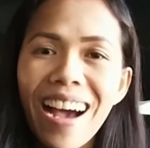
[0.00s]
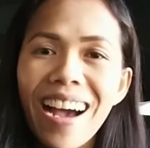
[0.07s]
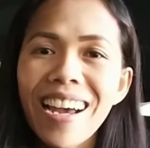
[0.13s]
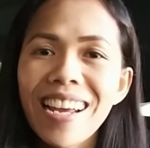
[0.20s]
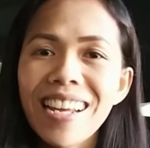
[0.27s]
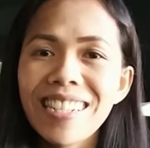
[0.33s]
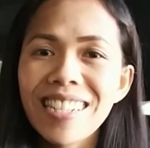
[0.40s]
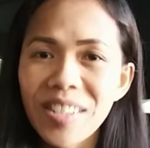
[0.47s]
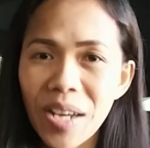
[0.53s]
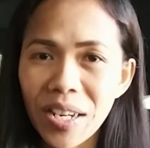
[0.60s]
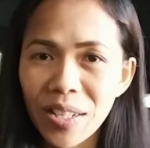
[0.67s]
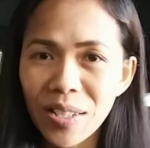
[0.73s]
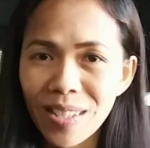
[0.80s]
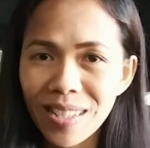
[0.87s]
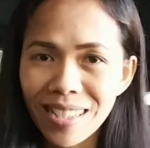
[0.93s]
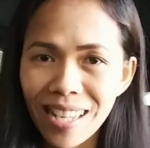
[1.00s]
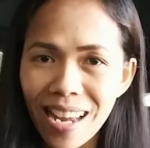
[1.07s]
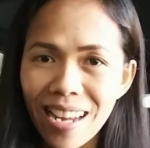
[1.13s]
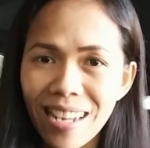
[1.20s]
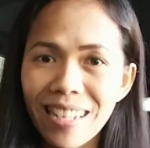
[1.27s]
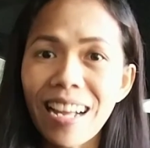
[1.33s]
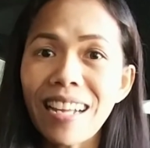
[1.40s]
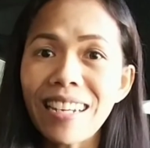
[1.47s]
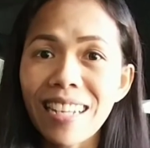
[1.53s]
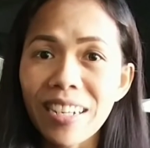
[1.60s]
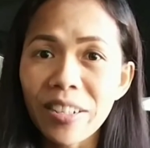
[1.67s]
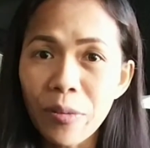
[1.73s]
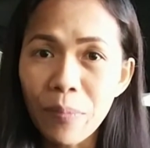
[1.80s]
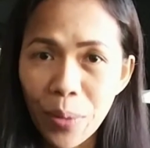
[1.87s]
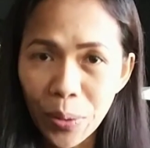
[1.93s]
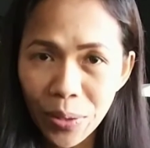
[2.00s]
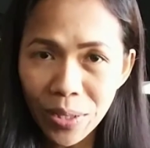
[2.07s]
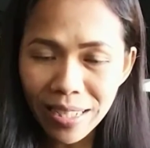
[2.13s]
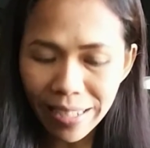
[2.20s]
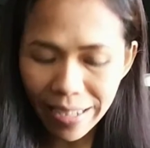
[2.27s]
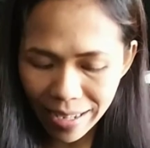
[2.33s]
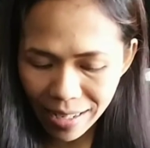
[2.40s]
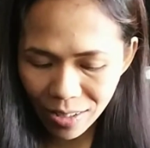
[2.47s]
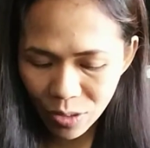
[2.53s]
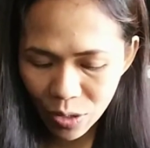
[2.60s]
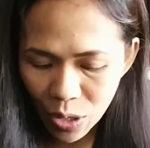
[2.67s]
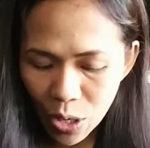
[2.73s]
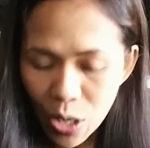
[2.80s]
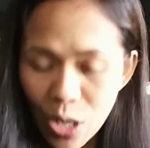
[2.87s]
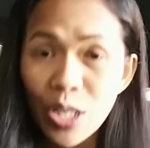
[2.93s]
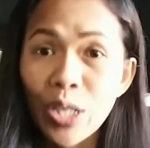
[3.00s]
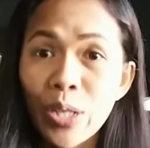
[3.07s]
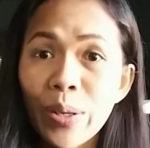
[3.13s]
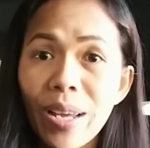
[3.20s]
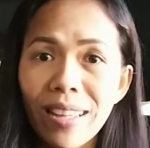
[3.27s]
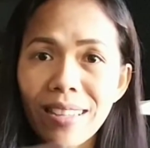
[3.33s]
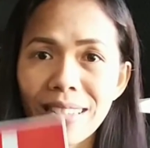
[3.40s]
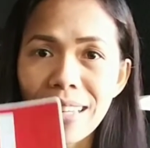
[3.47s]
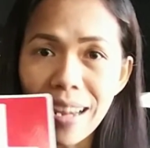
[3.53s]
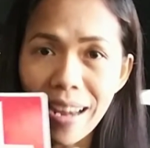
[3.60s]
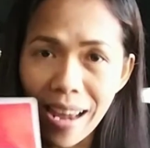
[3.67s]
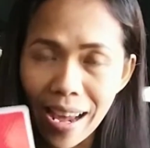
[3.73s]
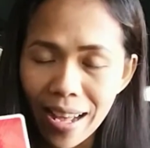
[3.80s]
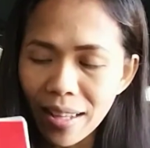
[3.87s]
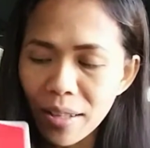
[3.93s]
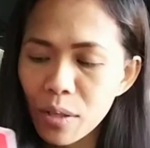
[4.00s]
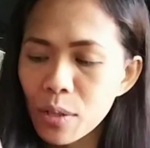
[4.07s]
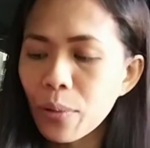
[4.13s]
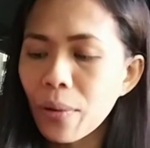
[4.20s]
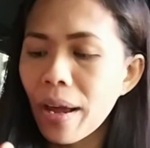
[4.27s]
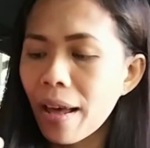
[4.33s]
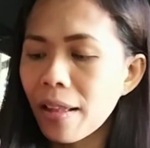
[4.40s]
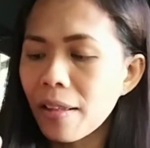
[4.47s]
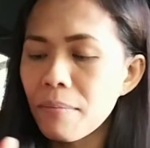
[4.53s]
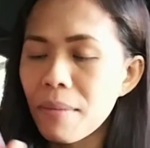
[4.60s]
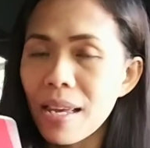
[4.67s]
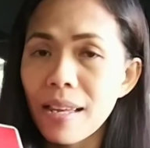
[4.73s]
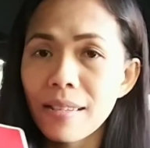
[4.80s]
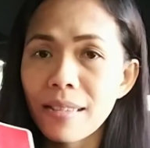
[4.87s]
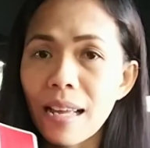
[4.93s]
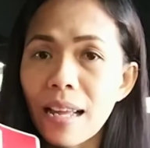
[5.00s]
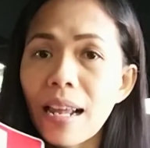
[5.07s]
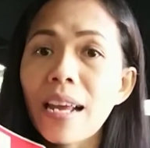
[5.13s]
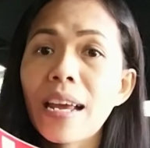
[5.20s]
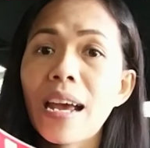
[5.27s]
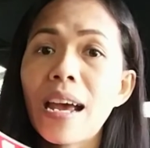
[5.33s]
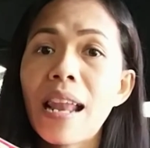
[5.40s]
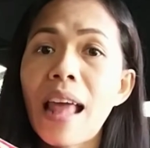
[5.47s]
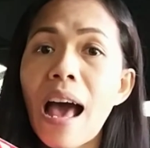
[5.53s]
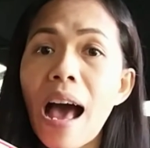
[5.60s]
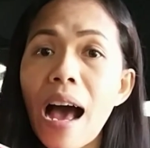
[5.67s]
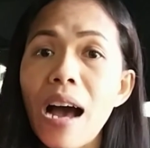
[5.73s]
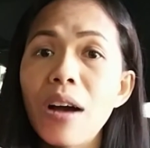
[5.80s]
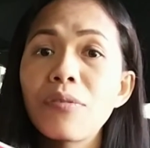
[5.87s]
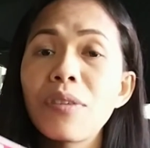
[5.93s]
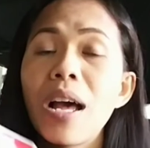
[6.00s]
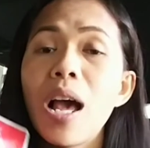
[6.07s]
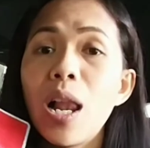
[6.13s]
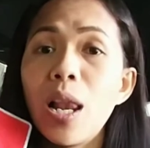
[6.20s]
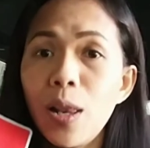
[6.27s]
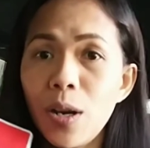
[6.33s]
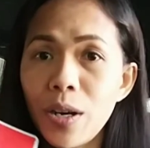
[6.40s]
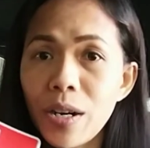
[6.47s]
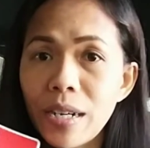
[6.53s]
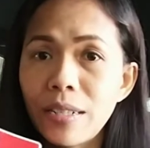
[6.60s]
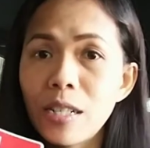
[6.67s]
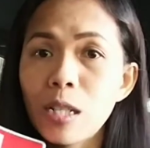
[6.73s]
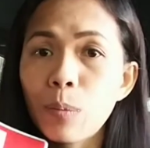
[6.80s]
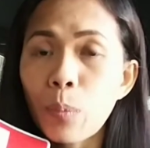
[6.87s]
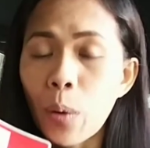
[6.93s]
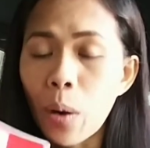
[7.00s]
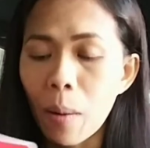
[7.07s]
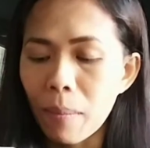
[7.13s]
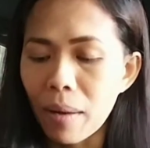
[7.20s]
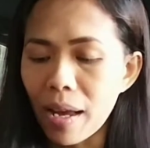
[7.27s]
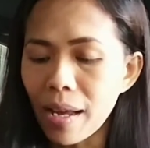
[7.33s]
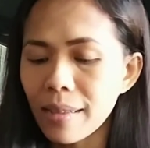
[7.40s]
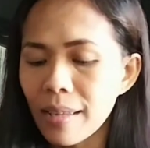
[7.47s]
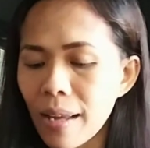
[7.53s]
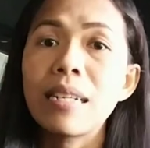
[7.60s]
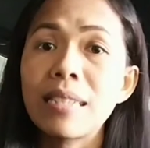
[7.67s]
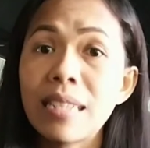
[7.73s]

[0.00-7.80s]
I decided to take the computer test to get the L. So L means that I can have learner's permit.